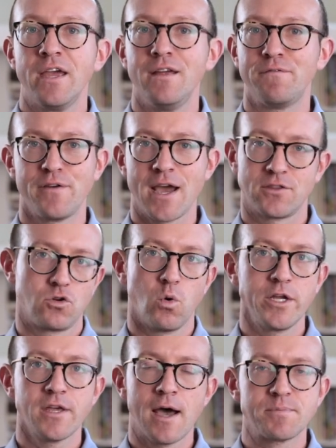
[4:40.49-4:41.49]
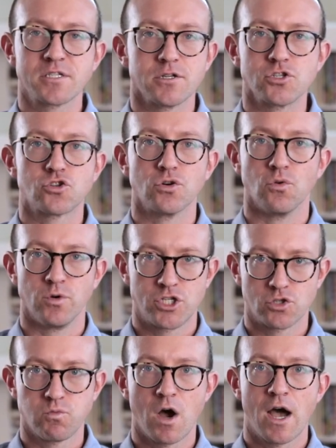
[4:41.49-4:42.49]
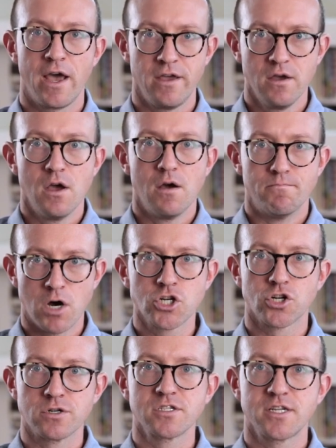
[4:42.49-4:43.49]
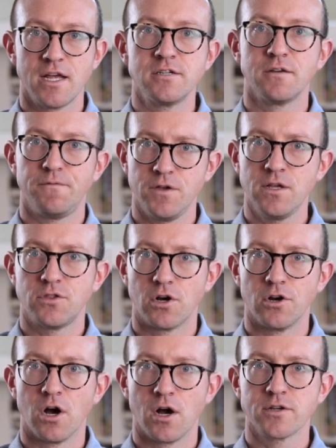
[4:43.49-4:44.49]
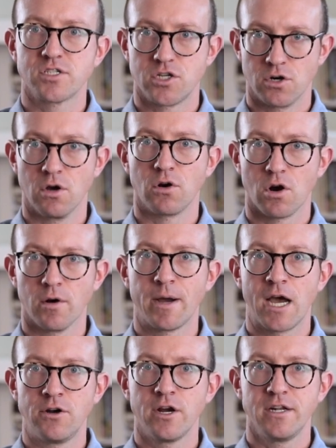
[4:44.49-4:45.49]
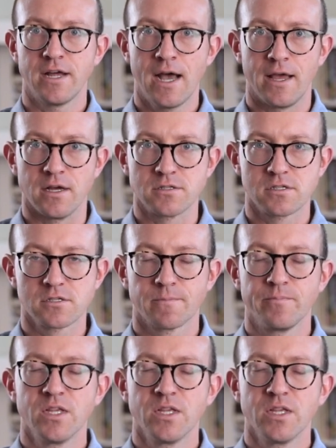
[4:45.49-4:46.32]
In fact, quite the opposite is true, which is why mushers tend to feed their dogs zero carbohydrate diets.